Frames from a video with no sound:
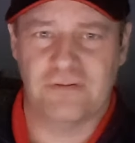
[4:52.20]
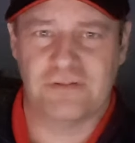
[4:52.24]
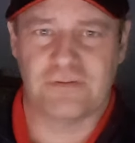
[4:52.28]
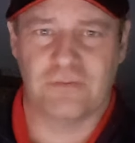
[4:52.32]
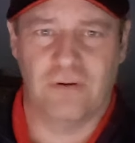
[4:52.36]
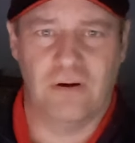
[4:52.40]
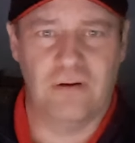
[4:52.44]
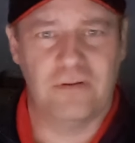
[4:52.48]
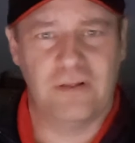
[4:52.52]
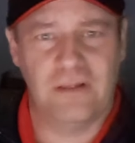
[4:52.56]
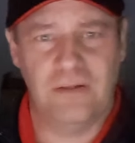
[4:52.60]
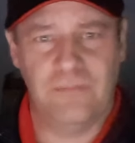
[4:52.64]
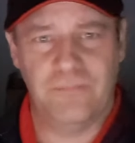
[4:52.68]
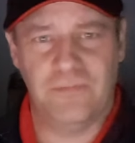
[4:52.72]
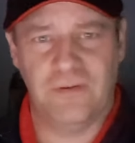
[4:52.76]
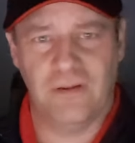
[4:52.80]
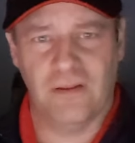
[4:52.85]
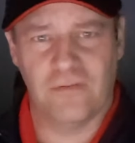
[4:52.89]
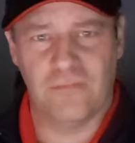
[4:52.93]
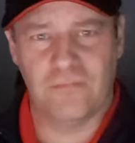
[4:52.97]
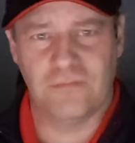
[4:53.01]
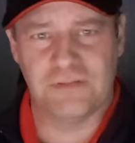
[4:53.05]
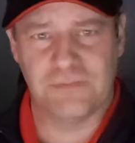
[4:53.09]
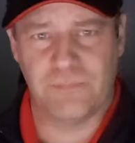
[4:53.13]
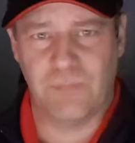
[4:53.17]
so I'll keep the
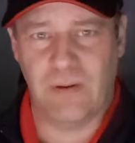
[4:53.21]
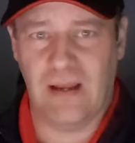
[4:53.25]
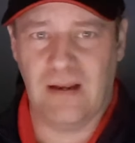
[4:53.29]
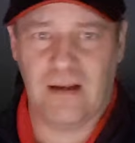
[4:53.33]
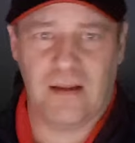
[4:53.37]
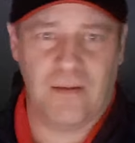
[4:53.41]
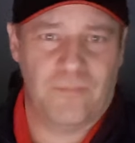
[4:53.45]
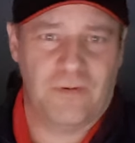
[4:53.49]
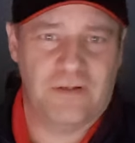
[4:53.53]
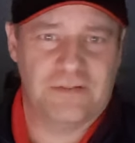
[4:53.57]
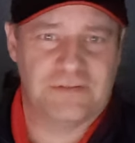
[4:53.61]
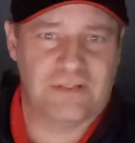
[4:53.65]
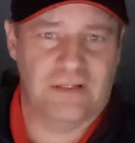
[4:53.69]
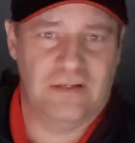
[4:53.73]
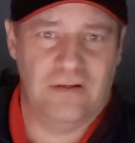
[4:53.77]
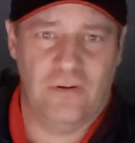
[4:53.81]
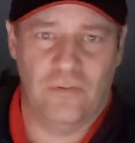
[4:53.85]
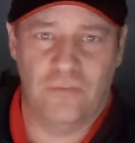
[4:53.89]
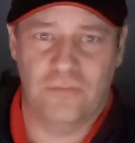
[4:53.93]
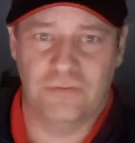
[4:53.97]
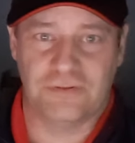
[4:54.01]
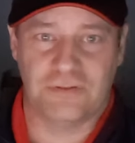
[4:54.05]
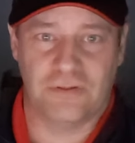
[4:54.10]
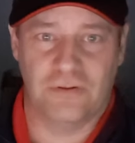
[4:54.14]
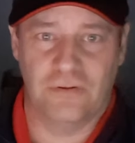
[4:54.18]
other ones back up because I
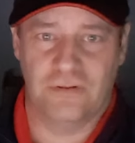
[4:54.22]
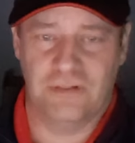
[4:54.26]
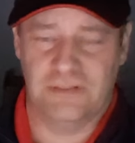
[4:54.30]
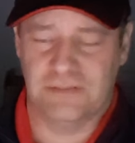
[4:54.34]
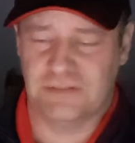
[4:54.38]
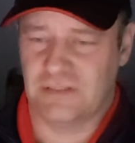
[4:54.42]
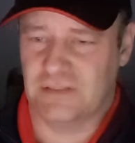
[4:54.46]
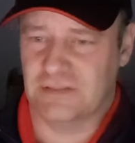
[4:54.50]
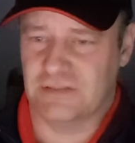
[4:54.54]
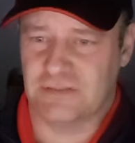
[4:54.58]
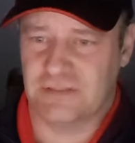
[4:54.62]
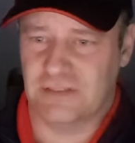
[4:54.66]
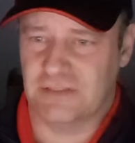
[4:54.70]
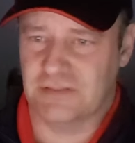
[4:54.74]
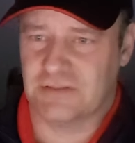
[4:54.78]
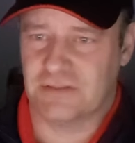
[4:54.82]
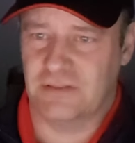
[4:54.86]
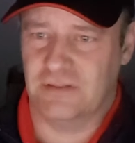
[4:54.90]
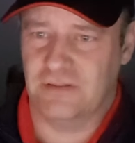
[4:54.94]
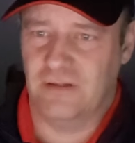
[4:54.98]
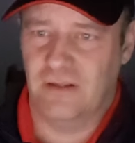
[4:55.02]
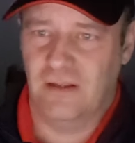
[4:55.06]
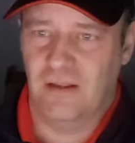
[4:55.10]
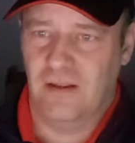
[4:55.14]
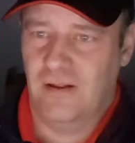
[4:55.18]
know it's good, it's
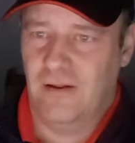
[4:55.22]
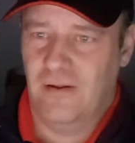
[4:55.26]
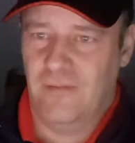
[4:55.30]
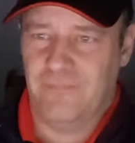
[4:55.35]
consistent.